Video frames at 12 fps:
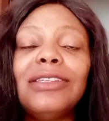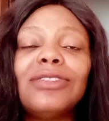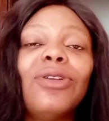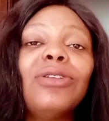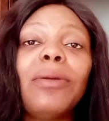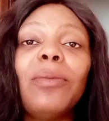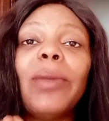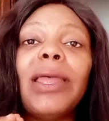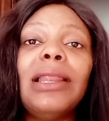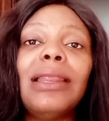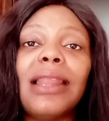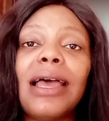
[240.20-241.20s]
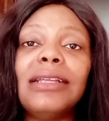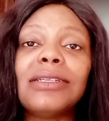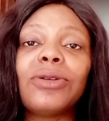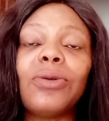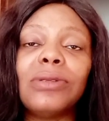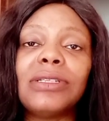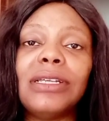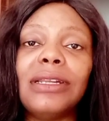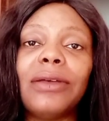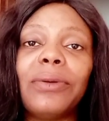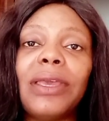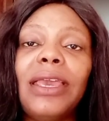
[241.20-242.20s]
it's not a large
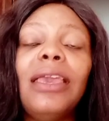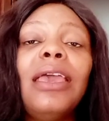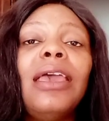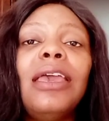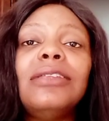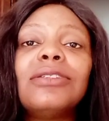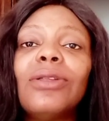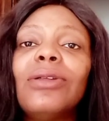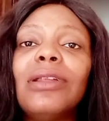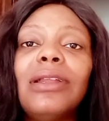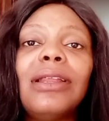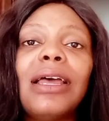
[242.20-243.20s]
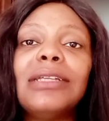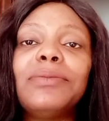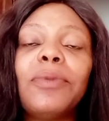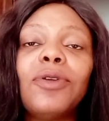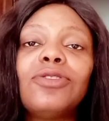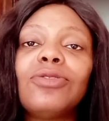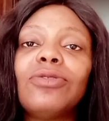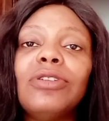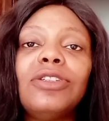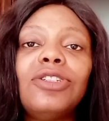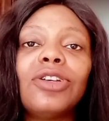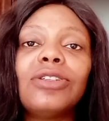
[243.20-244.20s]
container. Okay, it's not a large bottle,
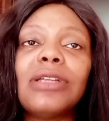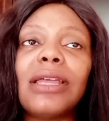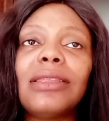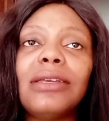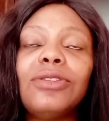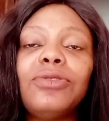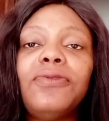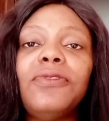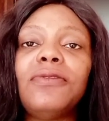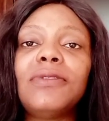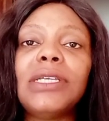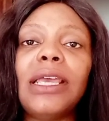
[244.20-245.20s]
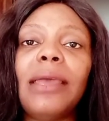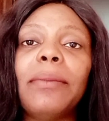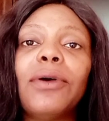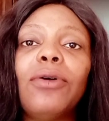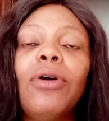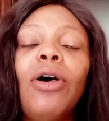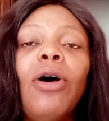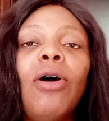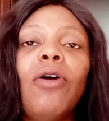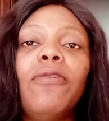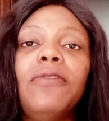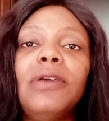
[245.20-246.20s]
it's just, I think, 250 ml
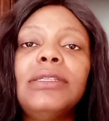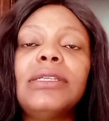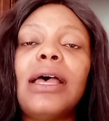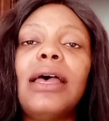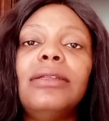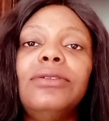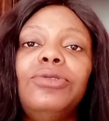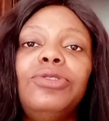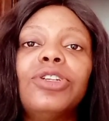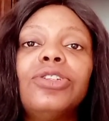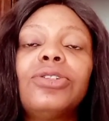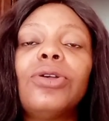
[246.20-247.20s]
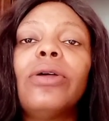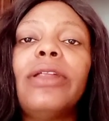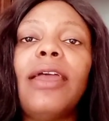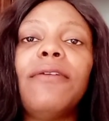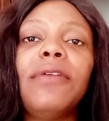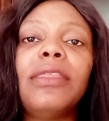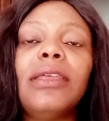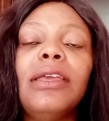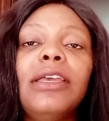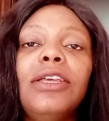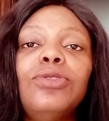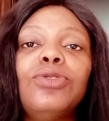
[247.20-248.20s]
of it, and you just turn
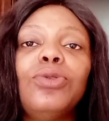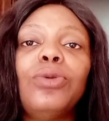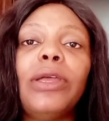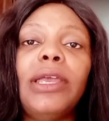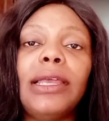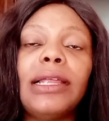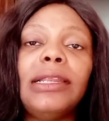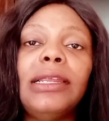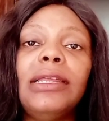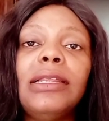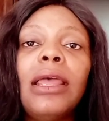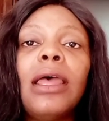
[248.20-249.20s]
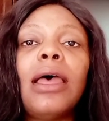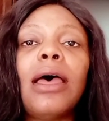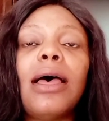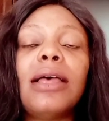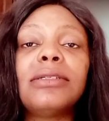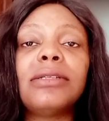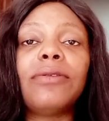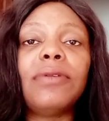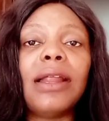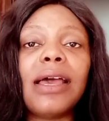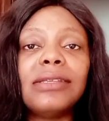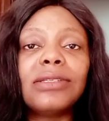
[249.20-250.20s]
everything into a clean
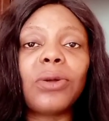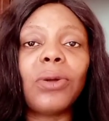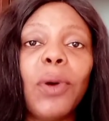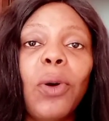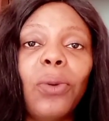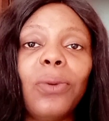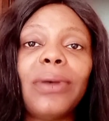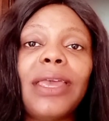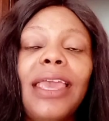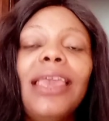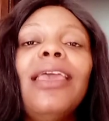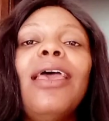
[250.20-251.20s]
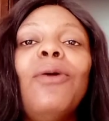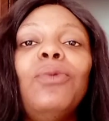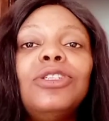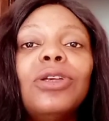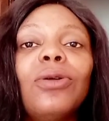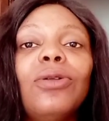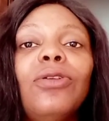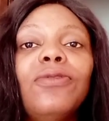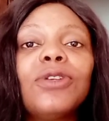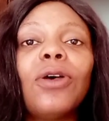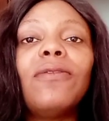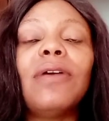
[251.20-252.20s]
sterilized bowl. Okay, with your
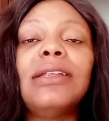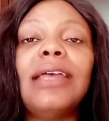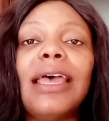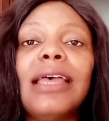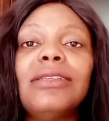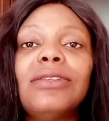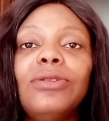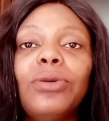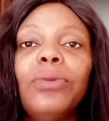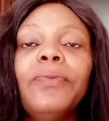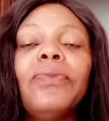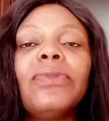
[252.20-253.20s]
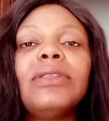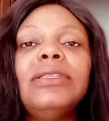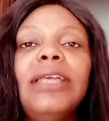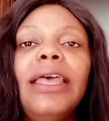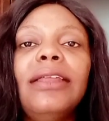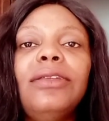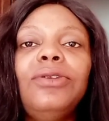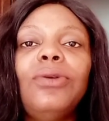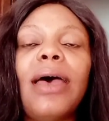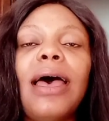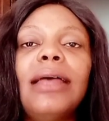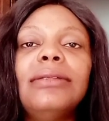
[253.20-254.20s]
gloved covered hands. Then
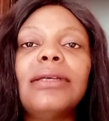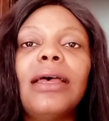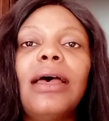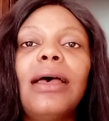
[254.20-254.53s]
you add